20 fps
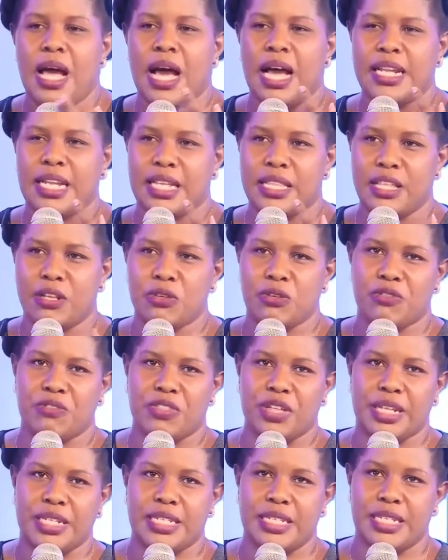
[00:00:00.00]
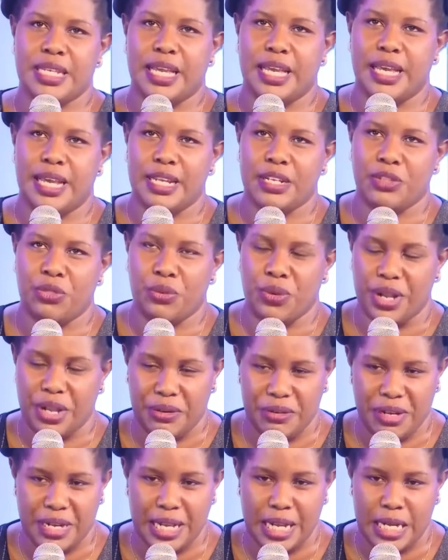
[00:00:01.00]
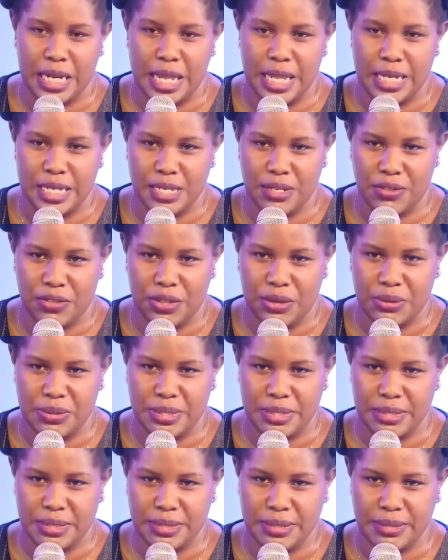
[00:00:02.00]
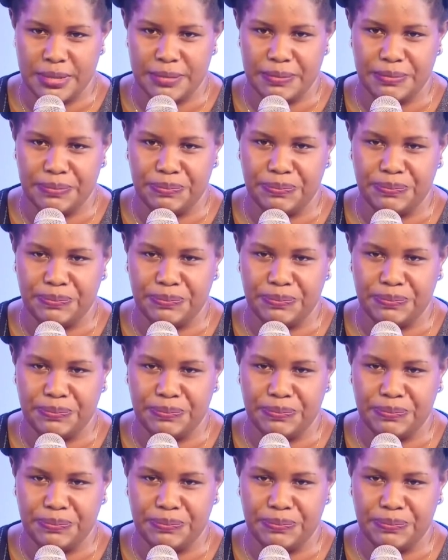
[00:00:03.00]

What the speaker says: And at the end of that day, I had 390,000.